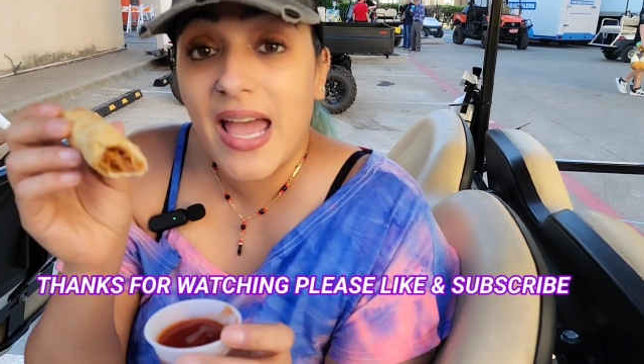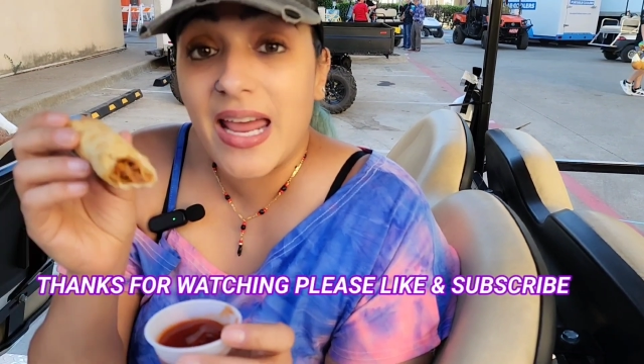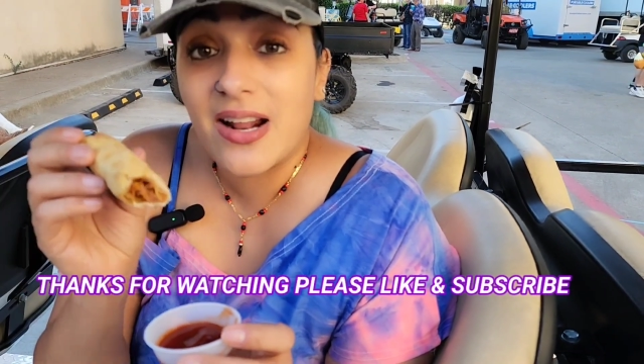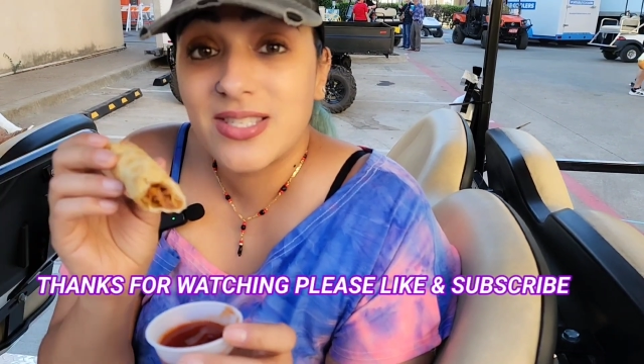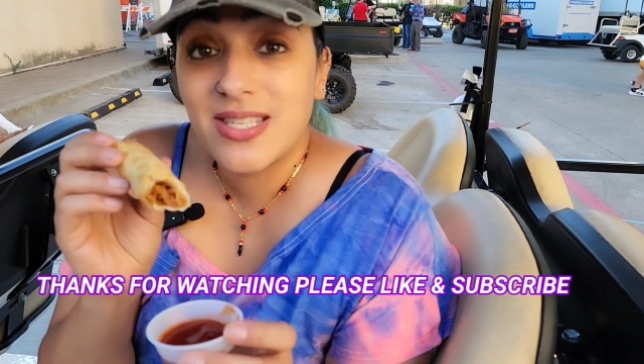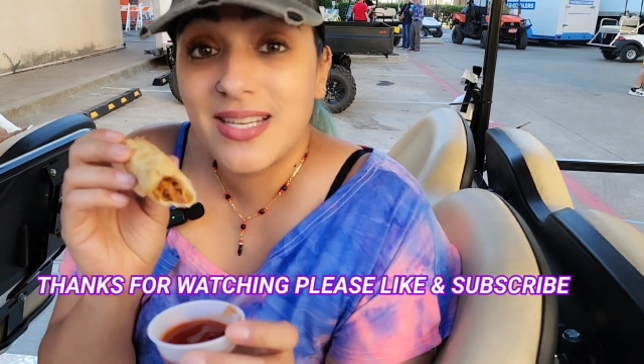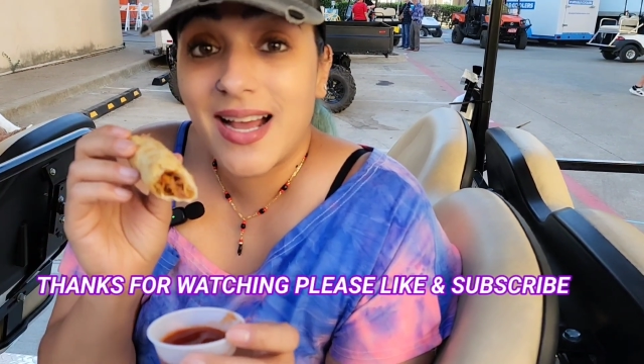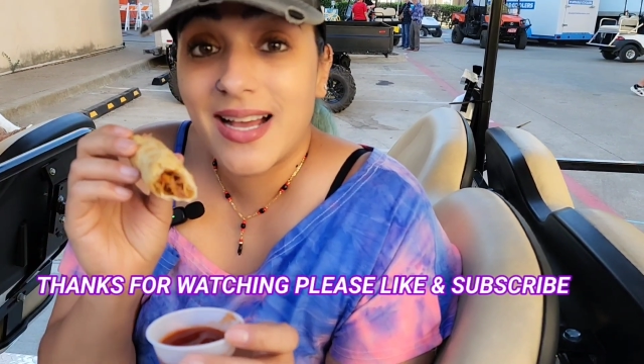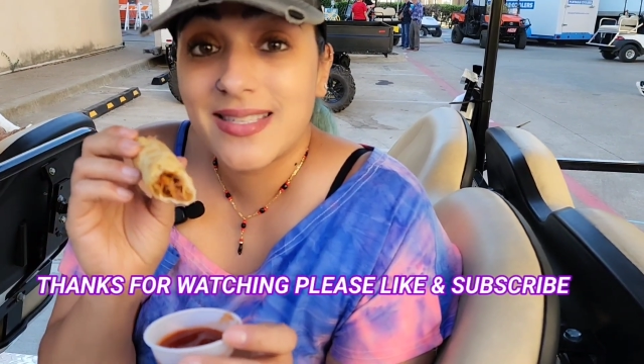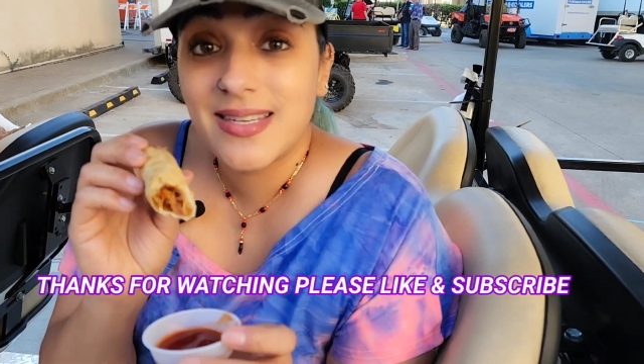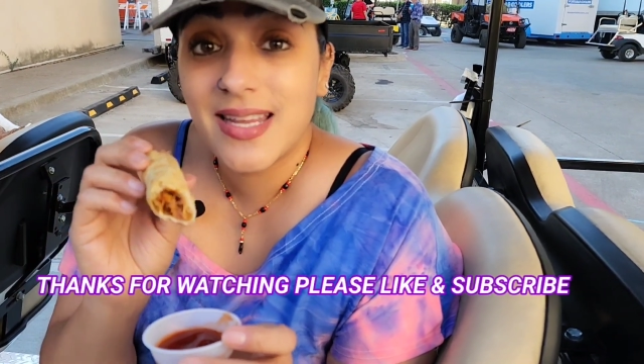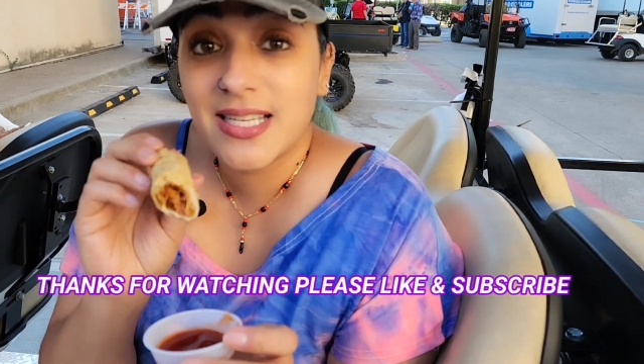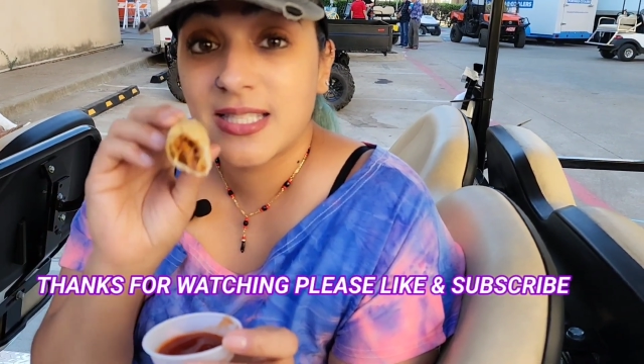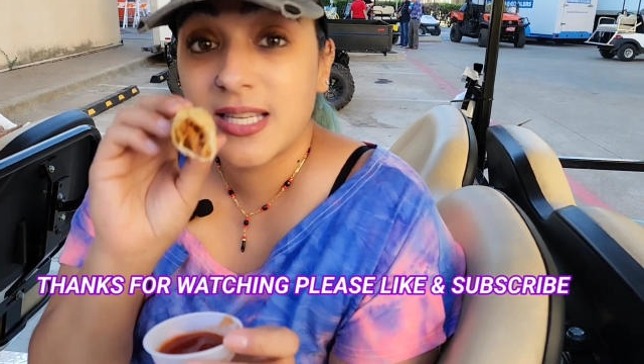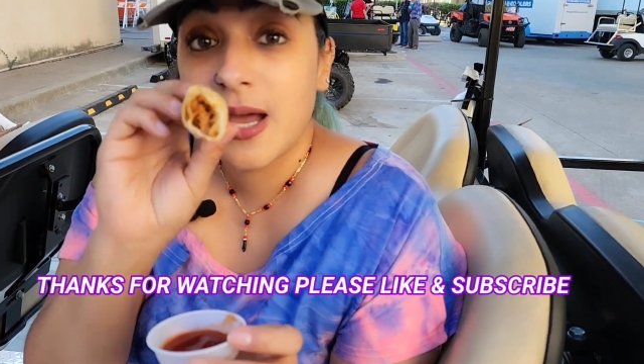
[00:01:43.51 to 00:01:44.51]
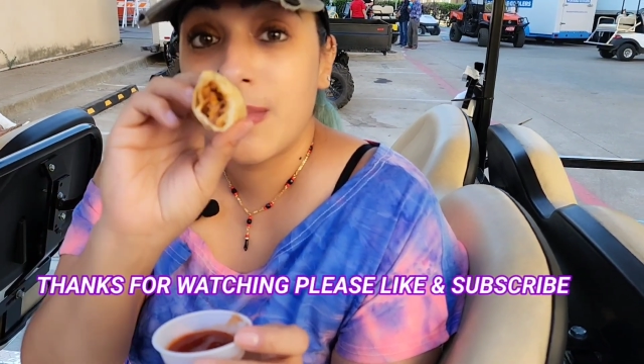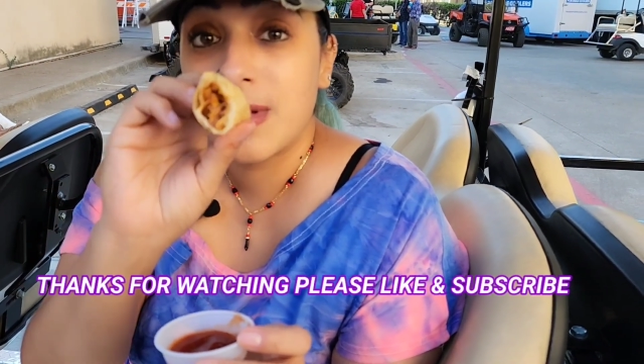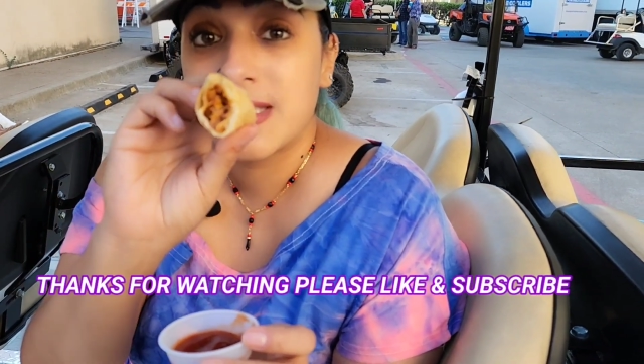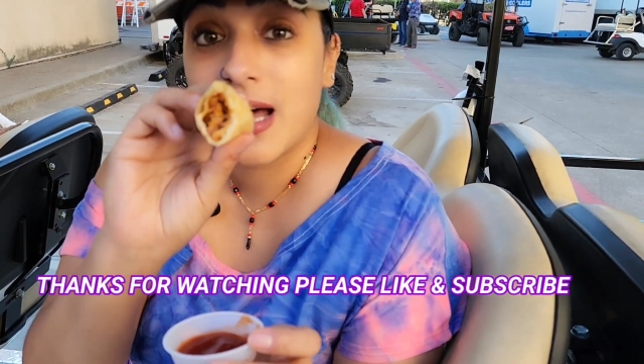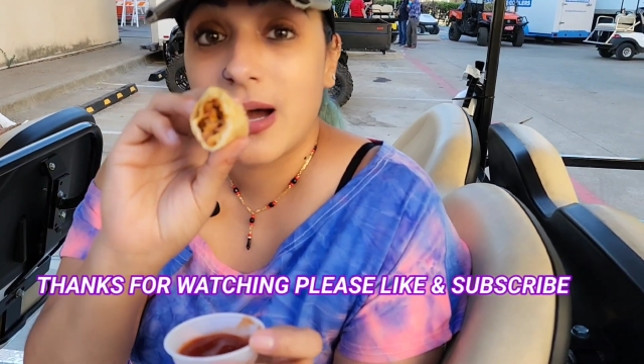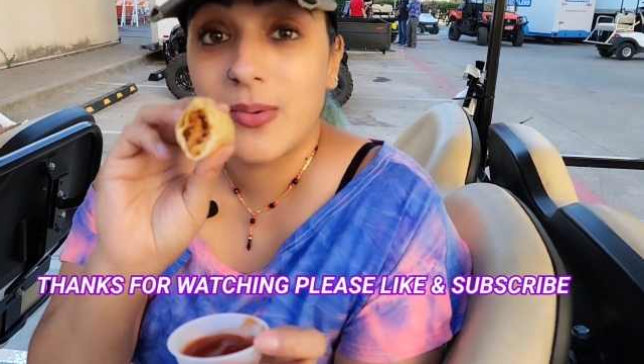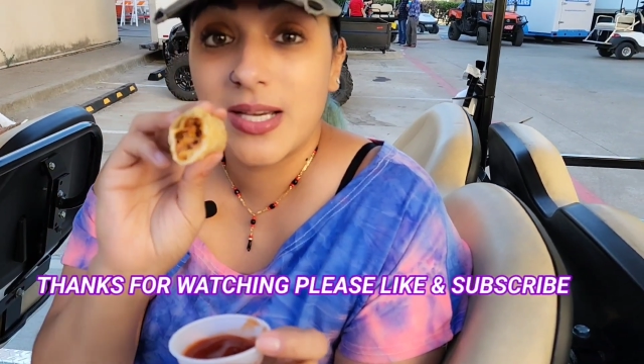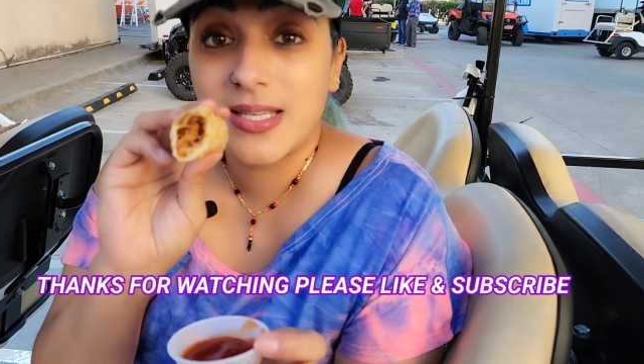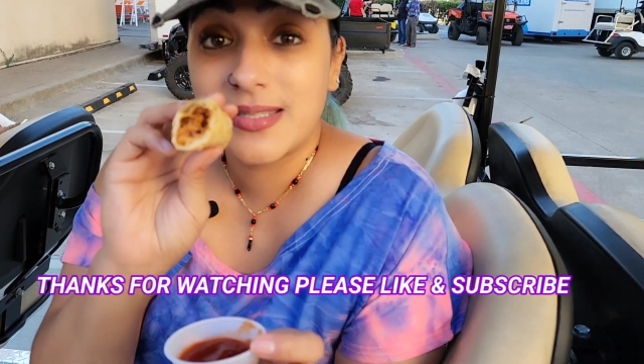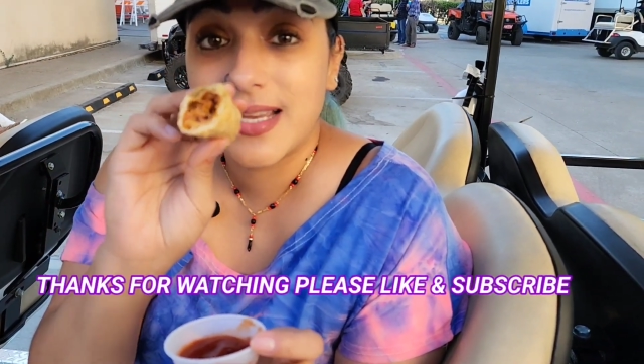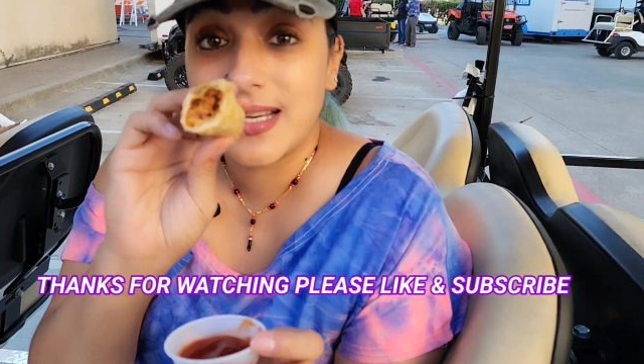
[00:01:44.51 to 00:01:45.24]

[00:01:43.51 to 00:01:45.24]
And I'll see you guys next time. As always,